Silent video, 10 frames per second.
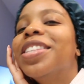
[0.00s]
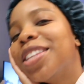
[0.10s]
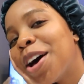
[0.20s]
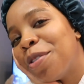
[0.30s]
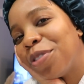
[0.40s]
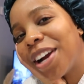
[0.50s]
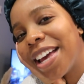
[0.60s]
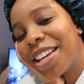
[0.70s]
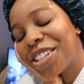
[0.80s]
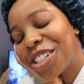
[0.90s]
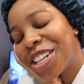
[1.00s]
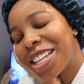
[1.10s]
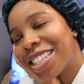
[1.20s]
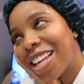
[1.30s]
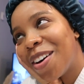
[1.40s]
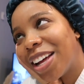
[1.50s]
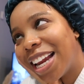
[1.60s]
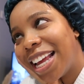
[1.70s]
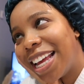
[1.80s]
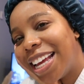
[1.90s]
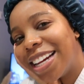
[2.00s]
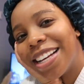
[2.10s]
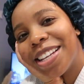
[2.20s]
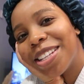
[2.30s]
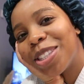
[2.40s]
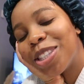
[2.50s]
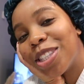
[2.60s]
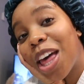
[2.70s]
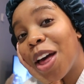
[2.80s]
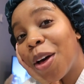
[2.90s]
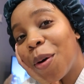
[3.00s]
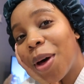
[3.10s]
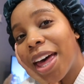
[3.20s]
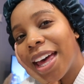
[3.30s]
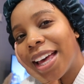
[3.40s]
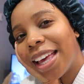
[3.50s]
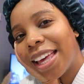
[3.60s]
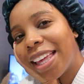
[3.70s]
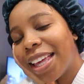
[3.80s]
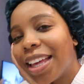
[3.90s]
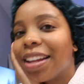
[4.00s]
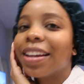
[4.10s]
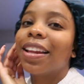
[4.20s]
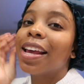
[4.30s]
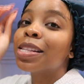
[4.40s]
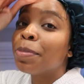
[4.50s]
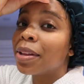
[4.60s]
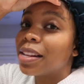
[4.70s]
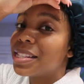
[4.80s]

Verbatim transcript: So fresh, so clean, so good. It's been a